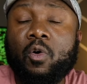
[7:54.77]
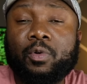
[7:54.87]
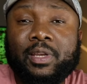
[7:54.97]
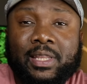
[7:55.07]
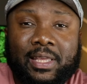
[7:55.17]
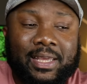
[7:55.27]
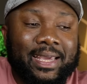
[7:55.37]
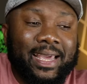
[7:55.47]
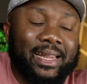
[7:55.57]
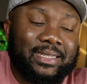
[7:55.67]
on the
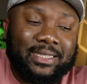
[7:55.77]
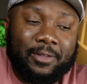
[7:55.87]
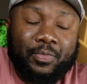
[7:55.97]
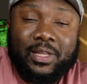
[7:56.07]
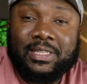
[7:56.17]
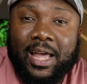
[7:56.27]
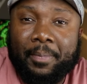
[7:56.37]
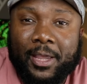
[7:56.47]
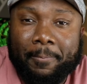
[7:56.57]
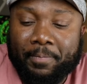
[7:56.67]
Galaxy
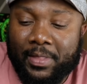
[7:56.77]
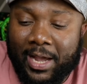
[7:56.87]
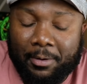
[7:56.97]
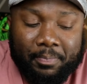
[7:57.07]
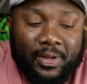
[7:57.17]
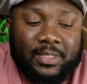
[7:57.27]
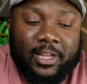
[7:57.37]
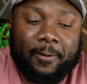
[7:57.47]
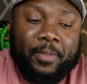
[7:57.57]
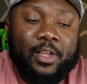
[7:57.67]
Tab A9 Plus
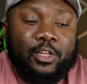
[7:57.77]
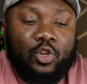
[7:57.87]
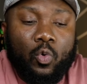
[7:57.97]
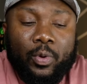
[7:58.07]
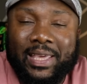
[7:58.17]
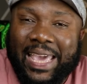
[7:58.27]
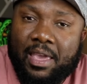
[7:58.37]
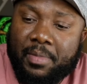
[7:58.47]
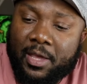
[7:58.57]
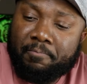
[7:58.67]
there. So
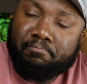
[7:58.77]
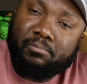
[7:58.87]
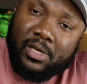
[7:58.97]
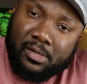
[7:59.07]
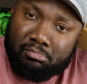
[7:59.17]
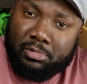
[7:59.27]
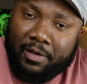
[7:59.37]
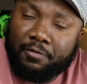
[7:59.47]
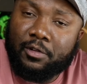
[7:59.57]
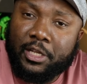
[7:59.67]
gaming,
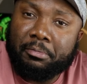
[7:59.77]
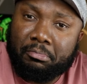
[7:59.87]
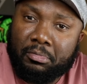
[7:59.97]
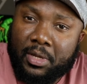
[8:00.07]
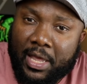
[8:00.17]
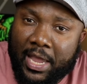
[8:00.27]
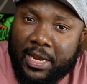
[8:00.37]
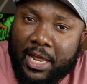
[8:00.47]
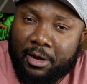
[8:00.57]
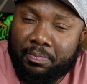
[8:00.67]
definitely
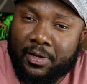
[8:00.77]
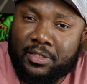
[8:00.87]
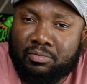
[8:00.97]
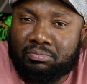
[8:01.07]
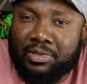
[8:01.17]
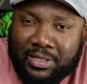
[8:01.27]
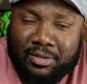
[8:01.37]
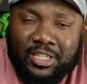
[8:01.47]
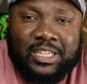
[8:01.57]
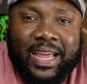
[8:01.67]
A9 Plus,
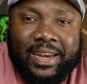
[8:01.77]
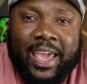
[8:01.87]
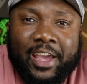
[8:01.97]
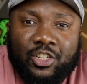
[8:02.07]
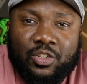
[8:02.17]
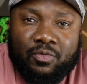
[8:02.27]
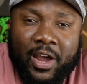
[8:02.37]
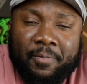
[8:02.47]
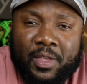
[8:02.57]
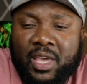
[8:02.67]
a slight edge,
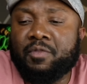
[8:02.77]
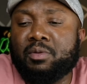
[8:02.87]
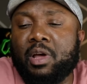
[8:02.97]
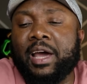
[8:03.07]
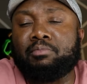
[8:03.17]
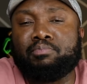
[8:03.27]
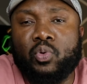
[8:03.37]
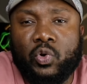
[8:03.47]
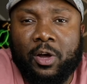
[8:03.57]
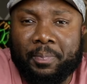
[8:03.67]
right? Even at
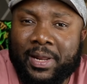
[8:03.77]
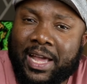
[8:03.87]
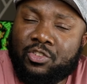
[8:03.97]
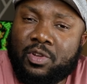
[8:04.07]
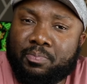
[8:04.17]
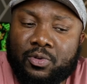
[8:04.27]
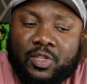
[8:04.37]
boot up, it actually